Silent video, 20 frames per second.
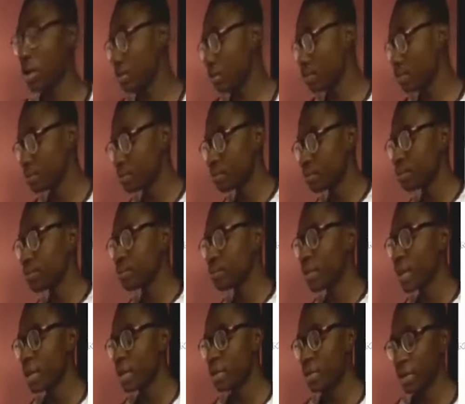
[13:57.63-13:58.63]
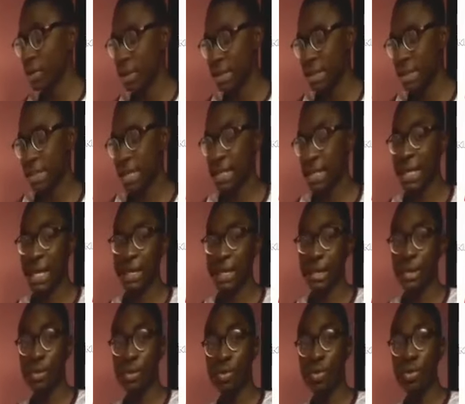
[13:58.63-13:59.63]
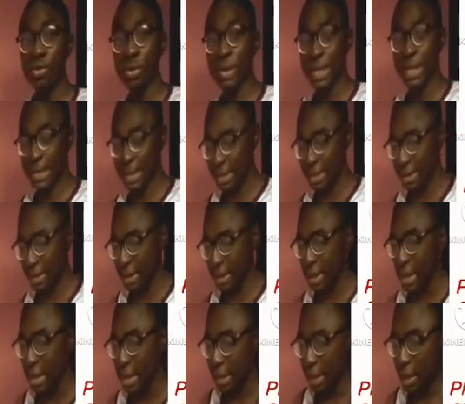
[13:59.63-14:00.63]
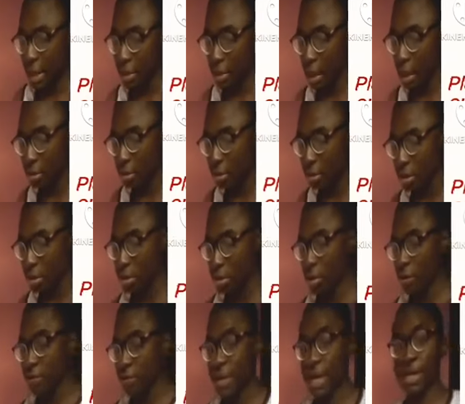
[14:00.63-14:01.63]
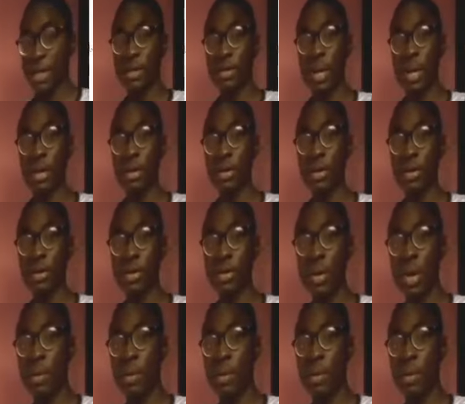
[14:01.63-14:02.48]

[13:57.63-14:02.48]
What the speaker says: distance as 2 root 13. Now you can also solve that. You can also evaluate the